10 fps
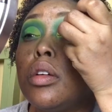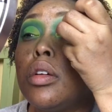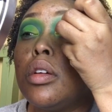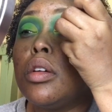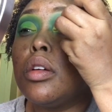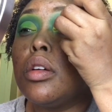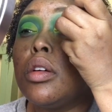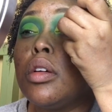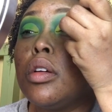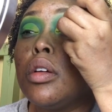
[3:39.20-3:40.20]
than trying to
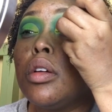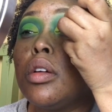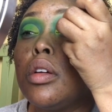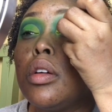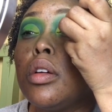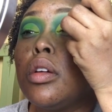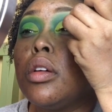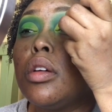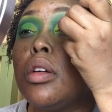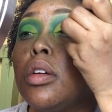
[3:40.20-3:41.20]
do Social Blade on
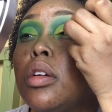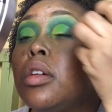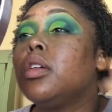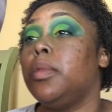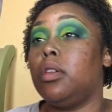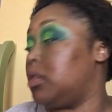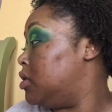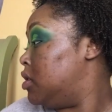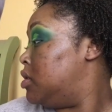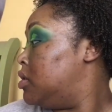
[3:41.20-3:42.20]
top of Squad.
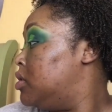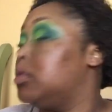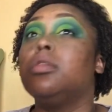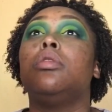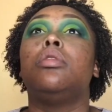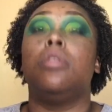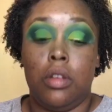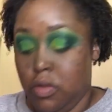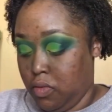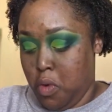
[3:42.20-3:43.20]
So
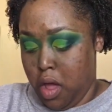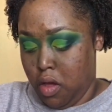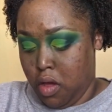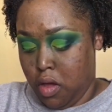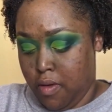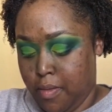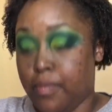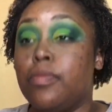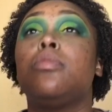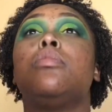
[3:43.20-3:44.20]
I'm now
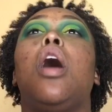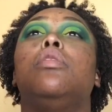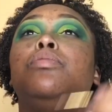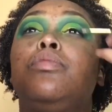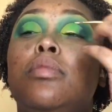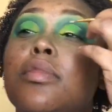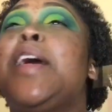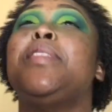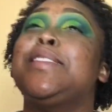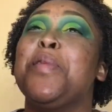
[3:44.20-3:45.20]
going
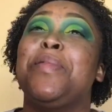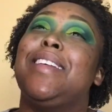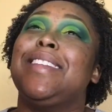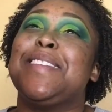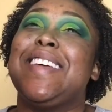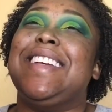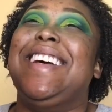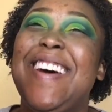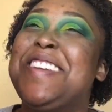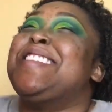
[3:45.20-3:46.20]
in
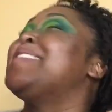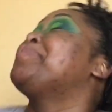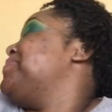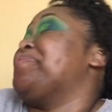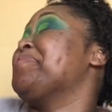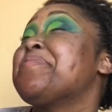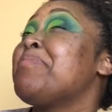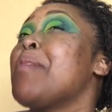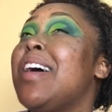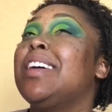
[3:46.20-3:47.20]
and I'm drawing a
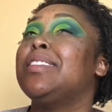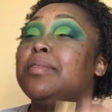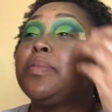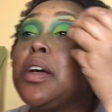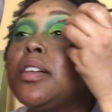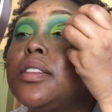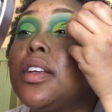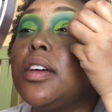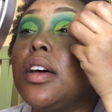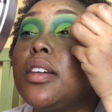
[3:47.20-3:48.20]
liner on my
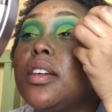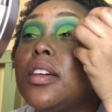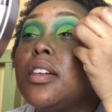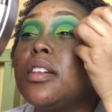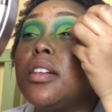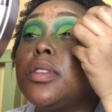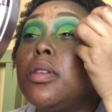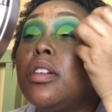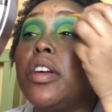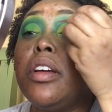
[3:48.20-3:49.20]
eyes
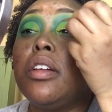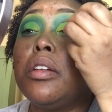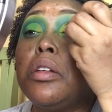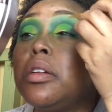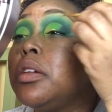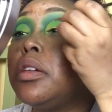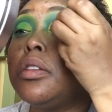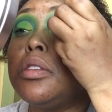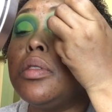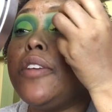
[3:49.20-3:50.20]
with my
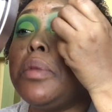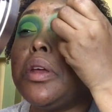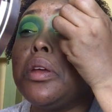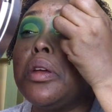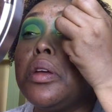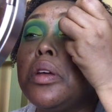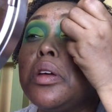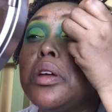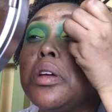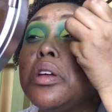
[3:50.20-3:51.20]
concealer. So this is
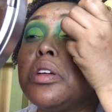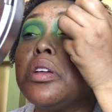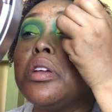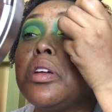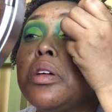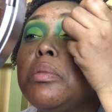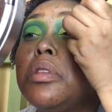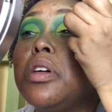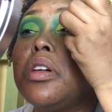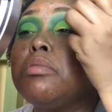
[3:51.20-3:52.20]
going to be
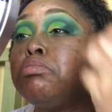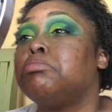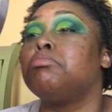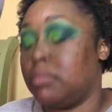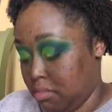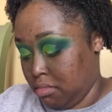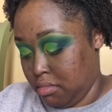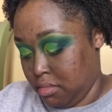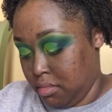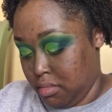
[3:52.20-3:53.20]
filled in with the shade
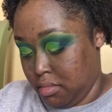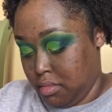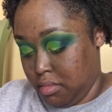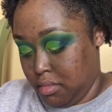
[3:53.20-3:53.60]
Squad.